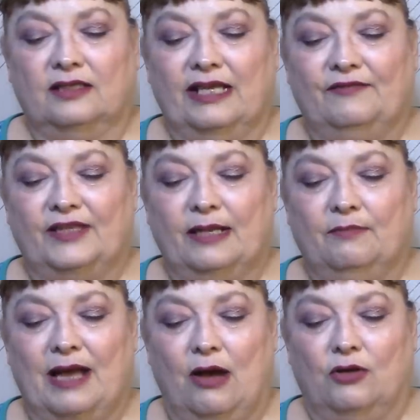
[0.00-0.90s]
Lifting
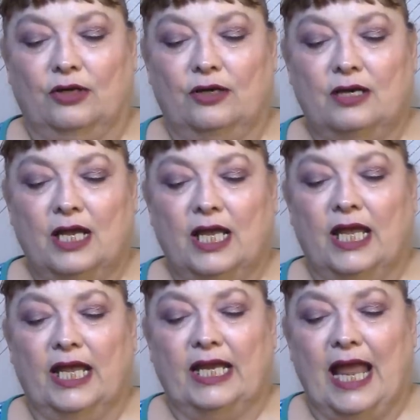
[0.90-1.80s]
Powder.
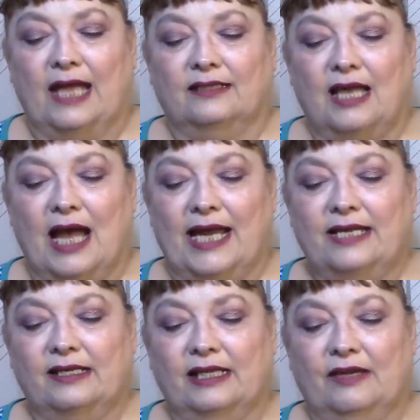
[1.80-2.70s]
It adds
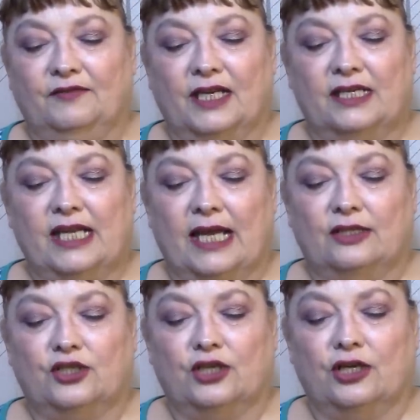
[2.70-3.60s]
height, lift, and
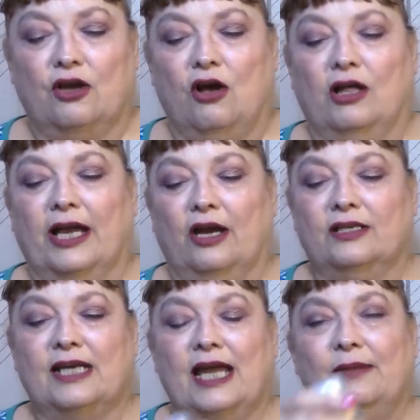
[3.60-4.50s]
texture to all hair
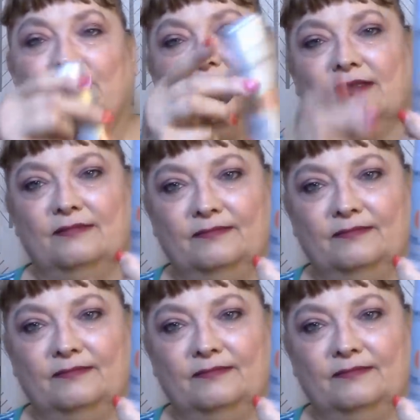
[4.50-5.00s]
types.